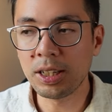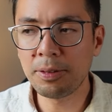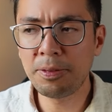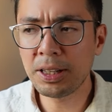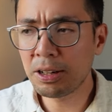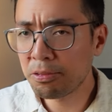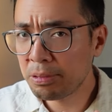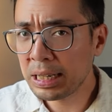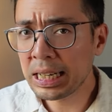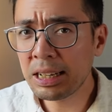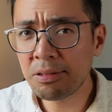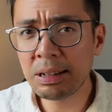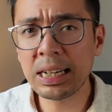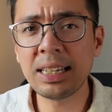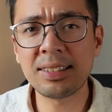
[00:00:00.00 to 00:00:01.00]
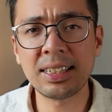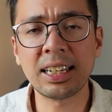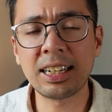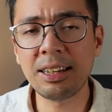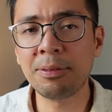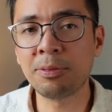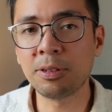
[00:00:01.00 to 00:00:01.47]
You feel really
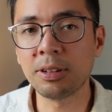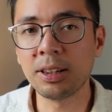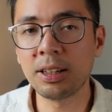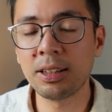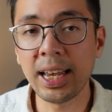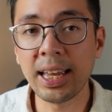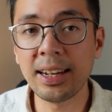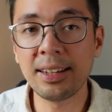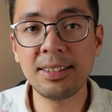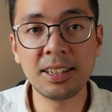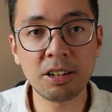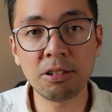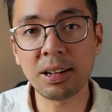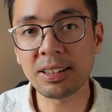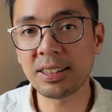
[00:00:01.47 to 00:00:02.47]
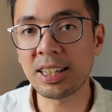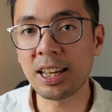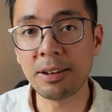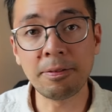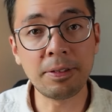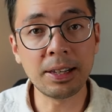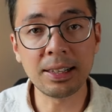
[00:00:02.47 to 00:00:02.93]
sickly full, and 0 out of
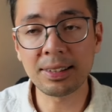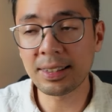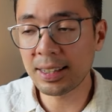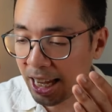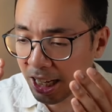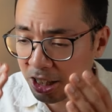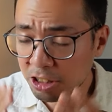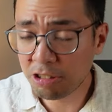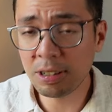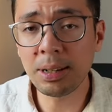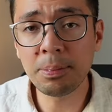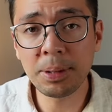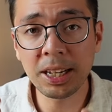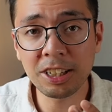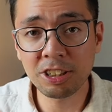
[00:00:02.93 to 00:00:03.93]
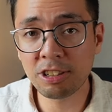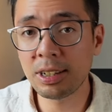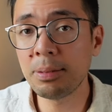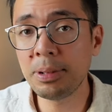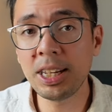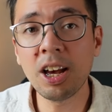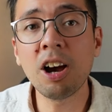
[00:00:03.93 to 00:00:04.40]
10 feels
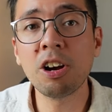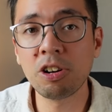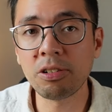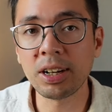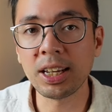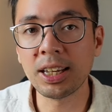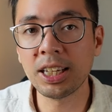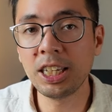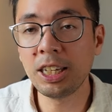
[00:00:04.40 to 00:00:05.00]
extremely hungry.